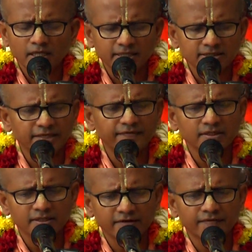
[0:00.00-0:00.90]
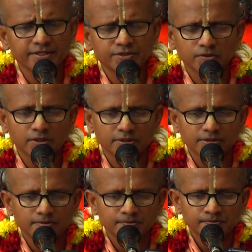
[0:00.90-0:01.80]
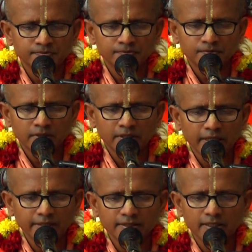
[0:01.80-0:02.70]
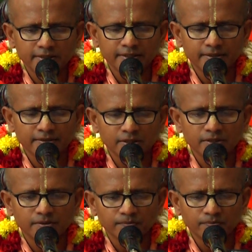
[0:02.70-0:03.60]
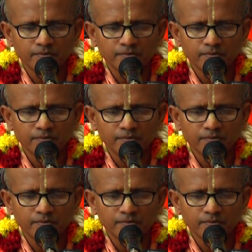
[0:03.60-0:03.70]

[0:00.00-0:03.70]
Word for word: He is giving the advice to the Indradi, and uh,